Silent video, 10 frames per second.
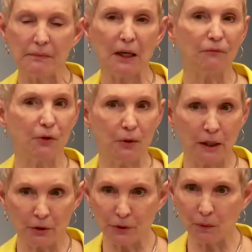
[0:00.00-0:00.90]
If you
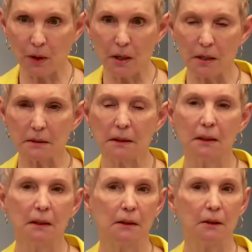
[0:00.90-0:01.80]
hear the word,
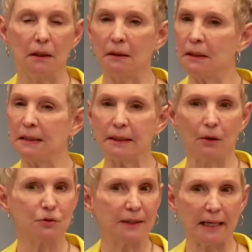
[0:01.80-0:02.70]
he
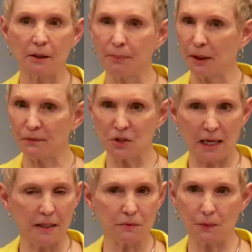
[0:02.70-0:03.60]
tells you that in the book of
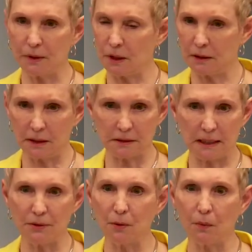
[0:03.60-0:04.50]
James, when you
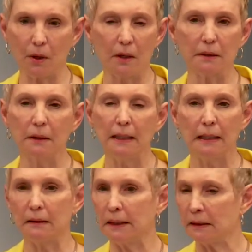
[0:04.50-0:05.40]
see the word,
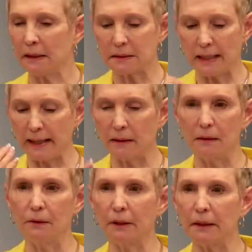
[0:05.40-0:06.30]
it's like
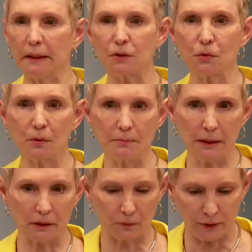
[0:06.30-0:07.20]
looking into a
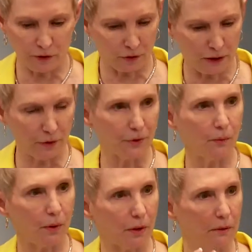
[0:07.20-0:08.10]
mirror. When you hear the
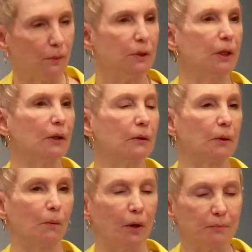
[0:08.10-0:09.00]
word, when you hear
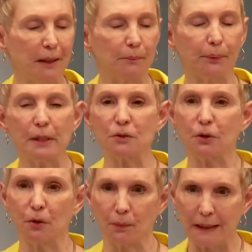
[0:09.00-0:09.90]
the word being preached, or
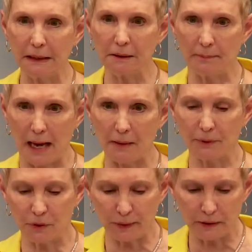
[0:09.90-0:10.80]
you're reading the Bible
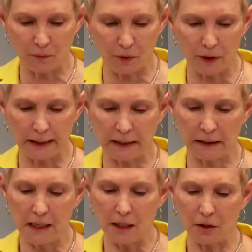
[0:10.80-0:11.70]
and you read the word
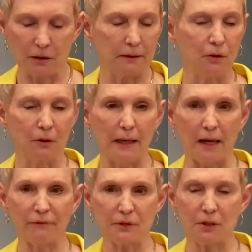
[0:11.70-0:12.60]
and your
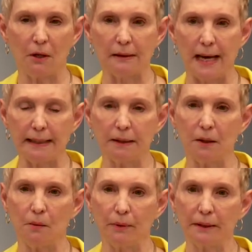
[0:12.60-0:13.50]
life is not lining
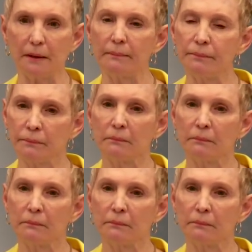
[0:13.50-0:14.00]
up with it,